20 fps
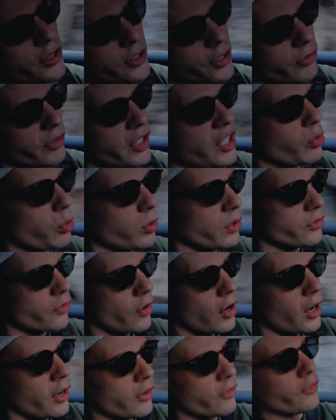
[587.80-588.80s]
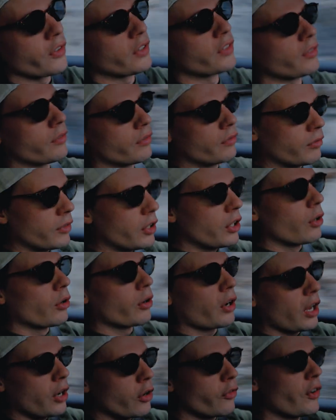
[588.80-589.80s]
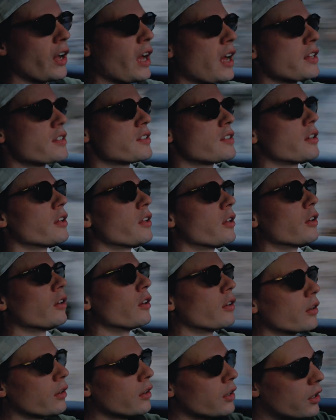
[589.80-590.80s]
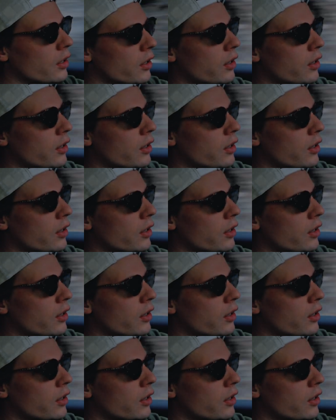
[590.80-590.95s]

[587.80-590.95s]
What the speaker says: is a rear-wheel drive. It, you know, kind of adds a little